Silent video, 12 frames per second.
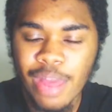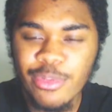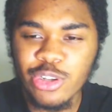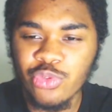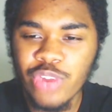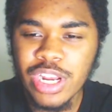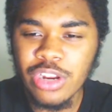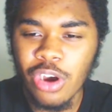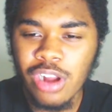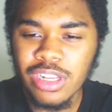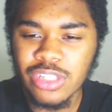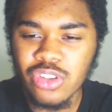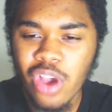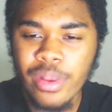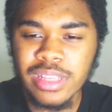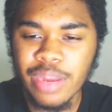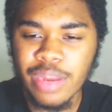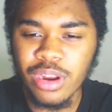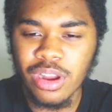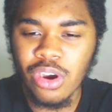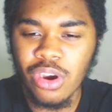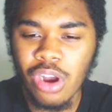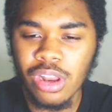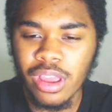just read all these comments, and I'm gonna
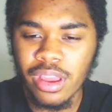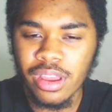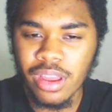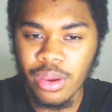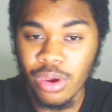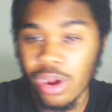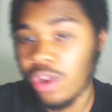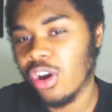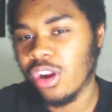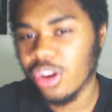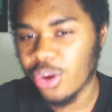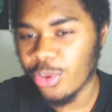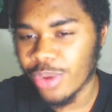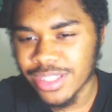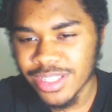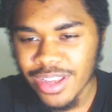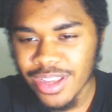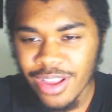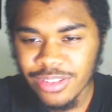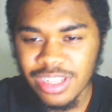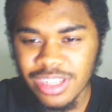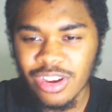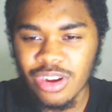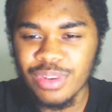call it quits. So
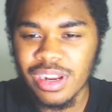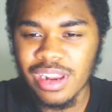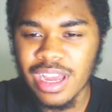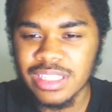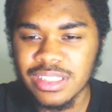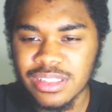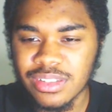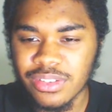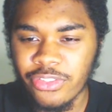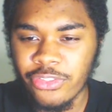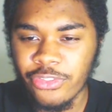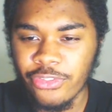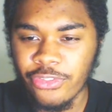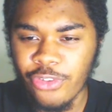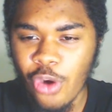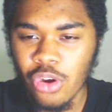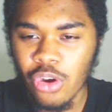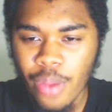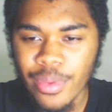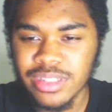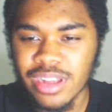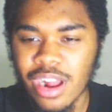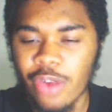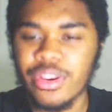these are gonna be the last 4
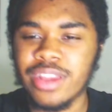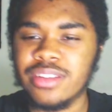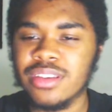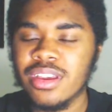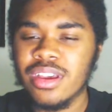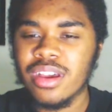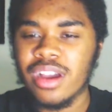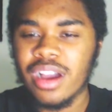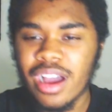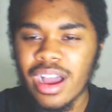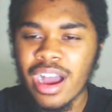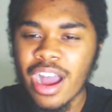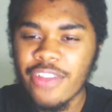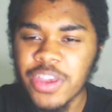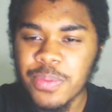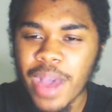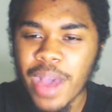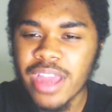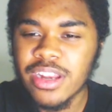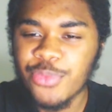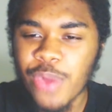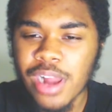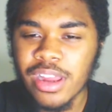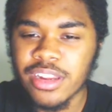comments that I'll read. I think Bayern
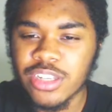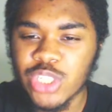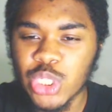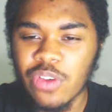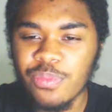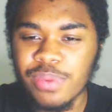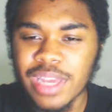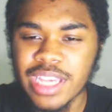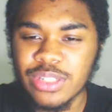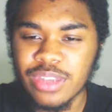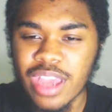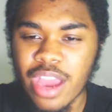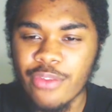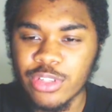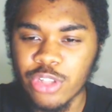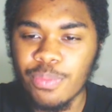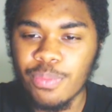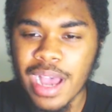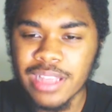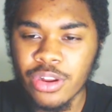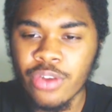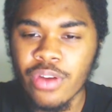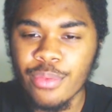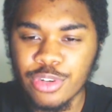did well in a tough place to get a result.
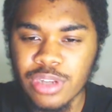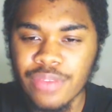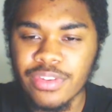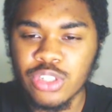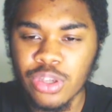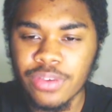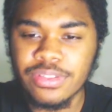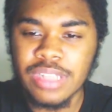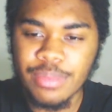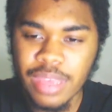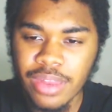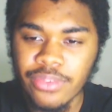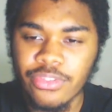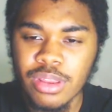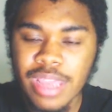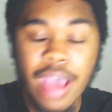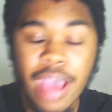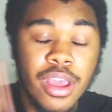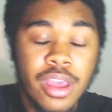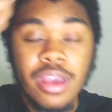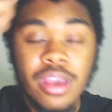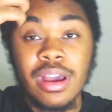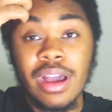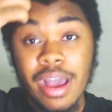Barcelona would have a tough time getting free. Yeah,
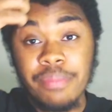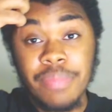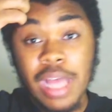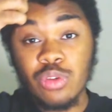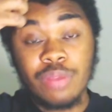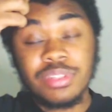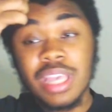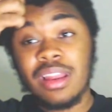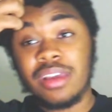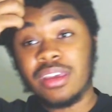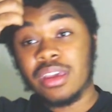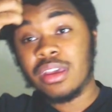that's what I'm saying. Like